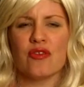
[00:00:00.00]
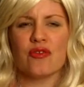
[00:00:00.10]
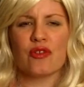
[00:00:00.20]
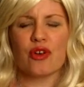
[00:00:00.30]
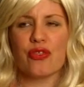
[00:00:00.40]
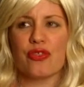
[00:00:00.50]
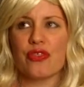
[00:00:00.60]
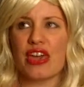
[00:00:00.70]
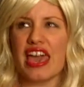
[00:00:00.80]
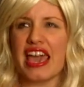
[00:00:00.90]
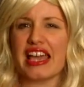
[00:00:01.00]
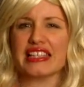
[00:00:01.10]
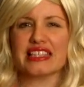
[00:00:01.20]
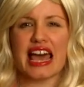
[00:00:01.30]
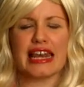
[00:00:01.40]
for
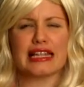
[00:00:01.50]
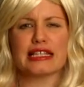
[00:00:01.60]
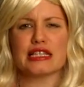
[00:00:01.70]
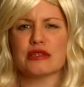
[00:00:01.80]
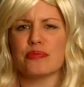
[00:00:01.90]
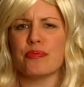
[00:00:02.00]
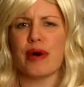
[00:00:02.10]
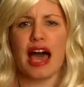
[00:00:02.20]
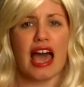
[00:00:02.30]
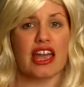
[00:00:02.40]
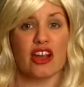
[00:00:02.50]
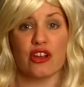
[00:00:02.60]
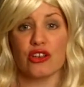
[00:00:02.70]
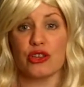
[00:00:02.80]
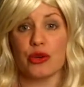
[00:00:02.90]
things that inspire
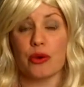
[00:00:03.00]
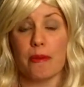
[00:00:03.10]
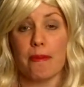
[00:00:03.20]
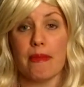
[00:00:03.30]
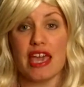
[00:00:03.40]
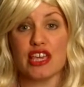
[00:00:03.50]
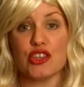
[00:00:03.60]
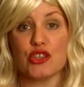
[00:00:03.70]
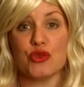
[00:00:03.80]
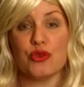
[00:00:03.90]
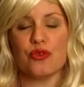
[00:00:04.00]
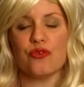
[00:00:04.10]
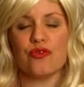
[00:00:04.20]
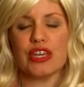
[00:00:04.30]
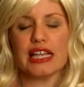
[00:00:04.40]
you and make you
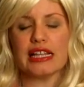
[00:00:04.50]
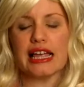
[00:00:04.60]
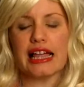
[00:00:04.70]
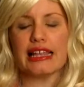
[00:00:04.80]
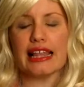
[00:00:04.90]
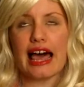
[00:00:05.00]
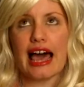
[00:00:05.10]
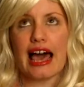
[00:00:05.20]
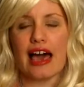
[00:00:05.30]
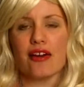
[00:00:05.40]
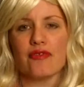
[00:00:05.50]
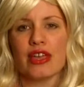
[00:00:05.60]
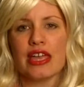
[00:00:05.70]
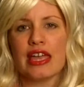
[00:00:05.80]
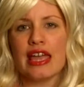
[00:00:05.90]
feel alive.
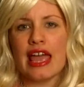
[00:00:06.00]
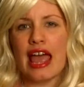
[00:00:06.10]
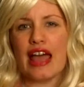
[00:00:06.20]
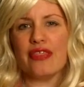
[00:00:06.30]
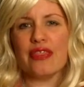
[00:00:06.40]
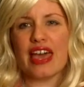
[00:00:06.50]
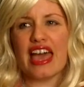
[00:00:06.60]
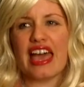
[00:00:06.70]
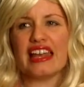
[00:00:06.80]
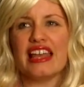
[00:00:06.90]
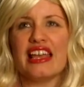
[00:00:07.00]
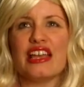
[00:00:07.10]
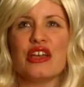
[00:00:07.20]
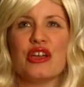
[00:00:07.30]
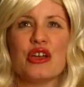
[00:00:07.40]
And then
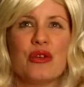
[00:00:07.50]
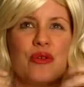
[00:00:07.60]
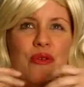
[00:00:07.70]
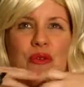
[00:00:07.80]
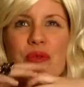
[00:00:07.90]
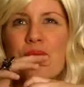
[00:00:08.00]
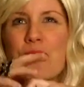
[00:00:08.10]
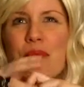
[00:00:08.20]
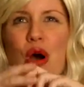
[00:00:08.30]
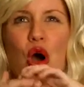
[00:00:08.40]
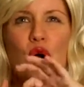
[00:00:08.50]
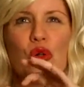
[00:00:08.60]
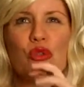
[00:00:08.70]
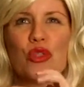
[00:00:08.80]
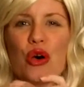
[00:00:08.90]

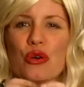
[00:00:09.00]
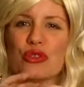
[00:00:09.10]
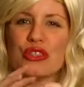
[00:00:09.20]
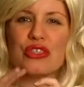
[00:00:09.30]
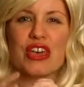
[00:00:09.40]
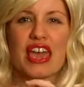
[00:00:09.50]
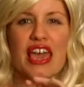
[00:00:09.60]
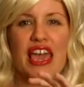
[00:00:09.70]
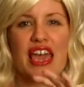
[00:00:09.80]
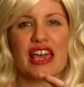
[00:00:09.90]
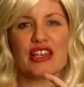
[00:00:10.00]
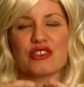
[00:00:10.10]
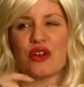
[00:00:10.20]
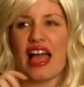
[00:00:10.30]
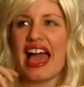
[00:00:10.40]
mold those
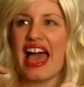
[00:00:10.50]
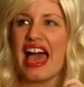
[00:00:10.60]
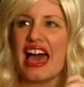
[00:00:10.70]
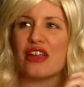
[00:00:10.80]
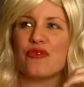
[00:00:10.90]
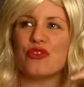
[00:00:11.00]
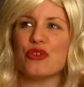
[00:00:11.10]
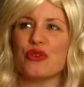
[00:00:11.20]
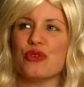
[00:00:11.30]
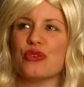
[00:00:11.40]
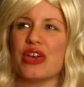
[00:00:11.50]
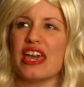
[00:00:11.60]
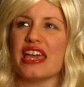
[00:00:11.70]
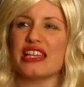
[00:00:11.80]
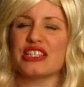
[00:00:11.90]
things or add a few
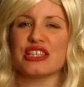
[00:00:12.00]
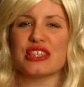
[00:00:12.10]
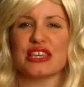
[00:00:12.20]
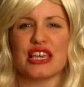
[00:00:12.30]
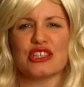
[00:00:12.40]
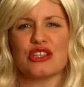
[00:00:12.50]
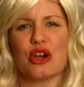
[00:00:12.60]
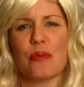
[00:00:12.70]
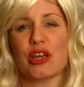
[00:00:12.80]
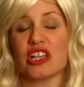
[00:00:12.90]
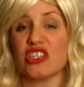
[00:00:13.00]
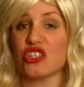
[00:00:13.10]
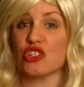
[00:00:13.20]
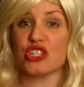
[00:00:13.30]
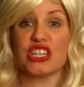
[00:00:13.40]
things to things, you know, because
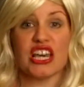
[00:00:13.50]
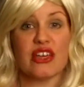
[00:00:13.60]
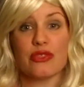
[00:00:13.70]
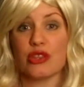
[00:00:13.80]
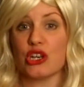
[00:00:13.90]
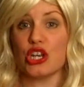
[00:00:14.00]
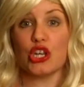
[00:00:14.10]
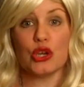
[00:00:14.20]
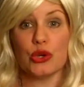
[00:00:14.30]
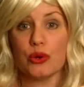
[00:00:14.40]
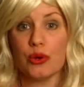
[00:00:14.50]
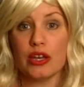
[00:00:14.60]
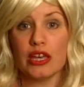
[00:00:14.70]
there's nothing new.